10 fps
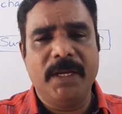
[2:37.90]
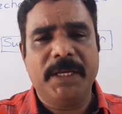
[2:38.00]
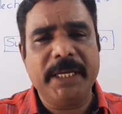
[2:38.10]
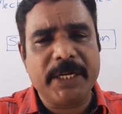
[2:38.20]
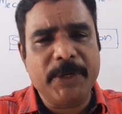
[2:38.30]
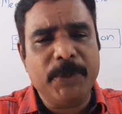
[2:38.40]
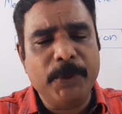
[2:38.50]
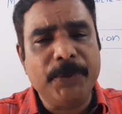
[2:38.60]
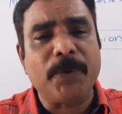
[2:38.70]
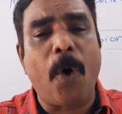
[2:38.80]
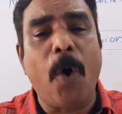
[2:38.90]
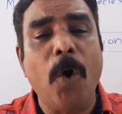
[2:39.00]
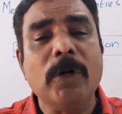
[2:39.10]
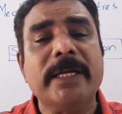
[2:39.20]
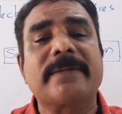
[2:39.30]
Here in these
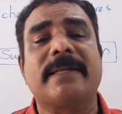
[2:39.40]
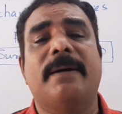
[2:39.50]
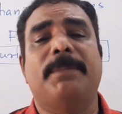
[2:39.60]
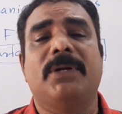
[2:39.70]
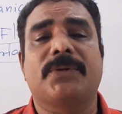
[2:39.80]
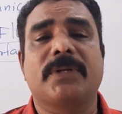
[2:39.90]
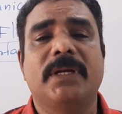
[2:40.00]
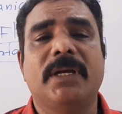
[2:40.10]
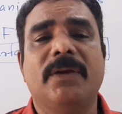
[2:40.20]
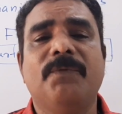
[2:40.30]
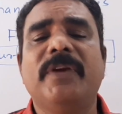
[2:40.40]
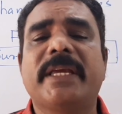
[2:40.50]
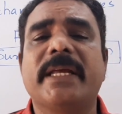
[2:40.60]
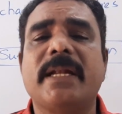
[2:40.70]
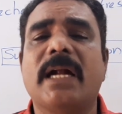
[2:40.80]
all examples, we
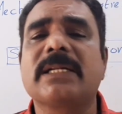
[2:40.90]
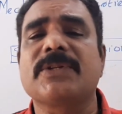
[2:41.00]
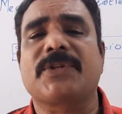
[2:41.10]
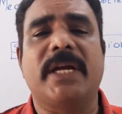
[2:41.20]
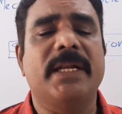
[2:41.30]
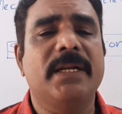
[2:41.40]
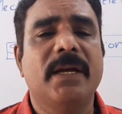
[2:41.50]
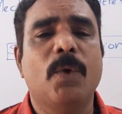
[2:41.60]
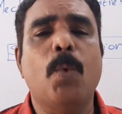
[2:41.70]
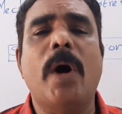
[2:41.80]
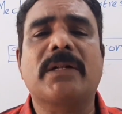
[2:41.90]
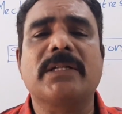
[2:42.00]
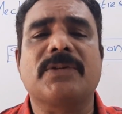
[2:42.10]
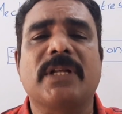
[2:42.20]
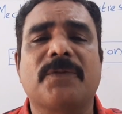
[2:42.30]
can understand
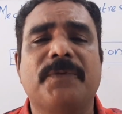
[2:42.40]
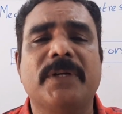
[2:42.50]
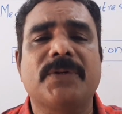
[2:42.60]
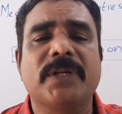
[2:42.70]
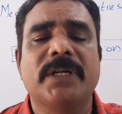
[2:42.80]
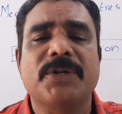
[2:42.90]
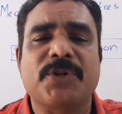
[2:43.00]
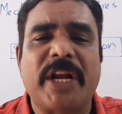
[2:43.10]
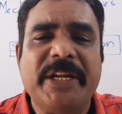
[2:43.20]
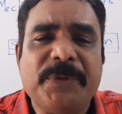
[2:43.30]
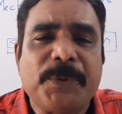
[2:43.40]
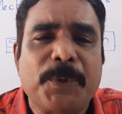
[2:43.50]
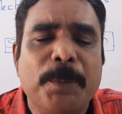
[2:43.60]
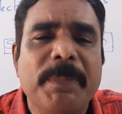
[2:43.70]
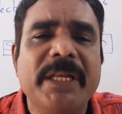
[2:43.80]
water surface tries
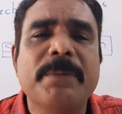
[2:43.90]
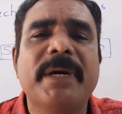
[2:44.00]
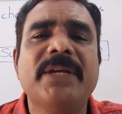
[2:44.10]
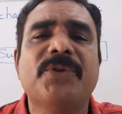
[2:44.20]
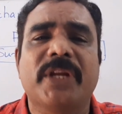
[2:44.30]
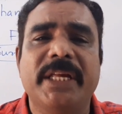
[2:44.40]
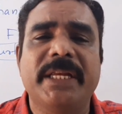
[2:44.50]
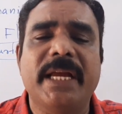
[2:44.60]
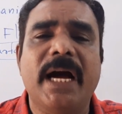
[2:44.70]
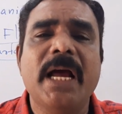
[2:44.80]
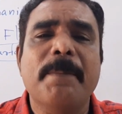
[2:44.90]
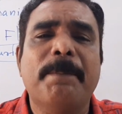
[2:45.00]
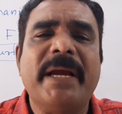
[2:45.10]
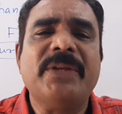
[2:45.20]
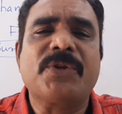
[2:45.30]
to minimize area
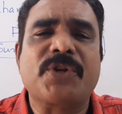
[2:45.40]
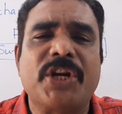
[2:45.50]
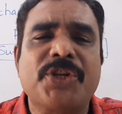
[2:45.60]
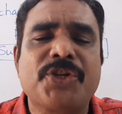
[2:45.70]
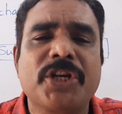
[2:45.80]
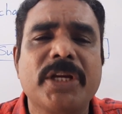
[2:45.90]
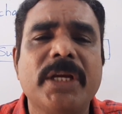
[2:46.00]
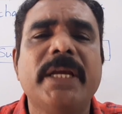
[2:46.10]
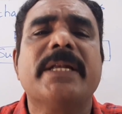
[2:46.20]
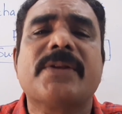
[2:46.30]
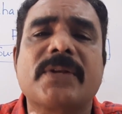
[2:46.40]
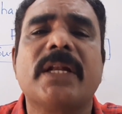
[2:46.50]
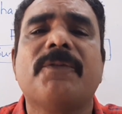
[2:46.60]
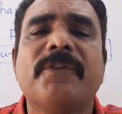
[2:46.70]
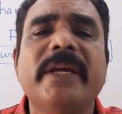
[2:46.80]
by stretching
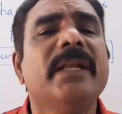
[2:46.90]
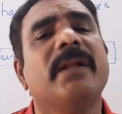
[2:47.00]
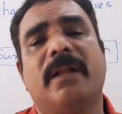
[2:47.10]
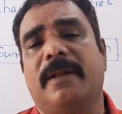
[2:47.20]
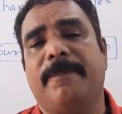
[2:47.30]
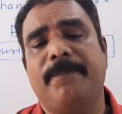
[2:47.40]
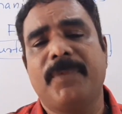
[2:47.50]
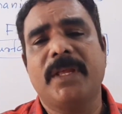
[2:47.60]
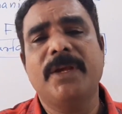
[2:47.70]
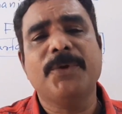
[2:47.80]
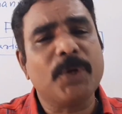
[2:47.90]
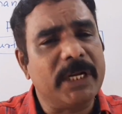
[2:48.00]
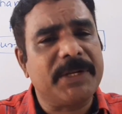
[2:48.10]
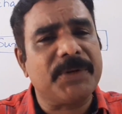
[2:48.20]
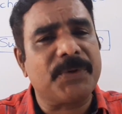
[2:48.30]
itself in. So
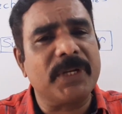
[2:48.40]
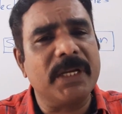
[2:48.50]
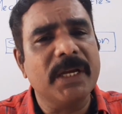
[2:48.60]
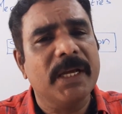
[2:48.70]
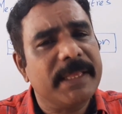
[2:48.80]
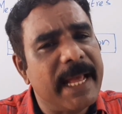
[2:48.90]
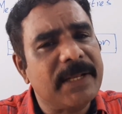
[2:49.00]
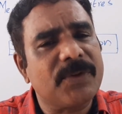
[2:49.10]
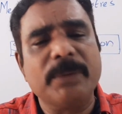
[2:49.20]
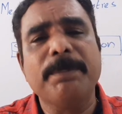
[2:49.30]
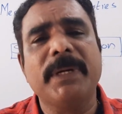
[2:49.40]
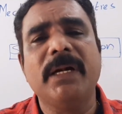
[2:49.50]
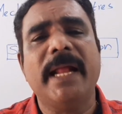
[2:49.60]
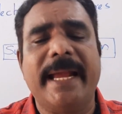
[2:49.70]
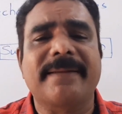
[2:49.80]
let us see that
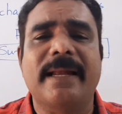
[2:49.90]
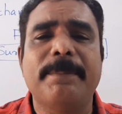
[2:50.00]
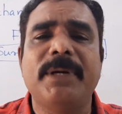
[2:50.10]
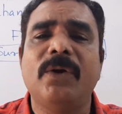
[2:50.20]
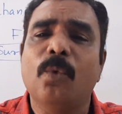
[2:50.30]
simple example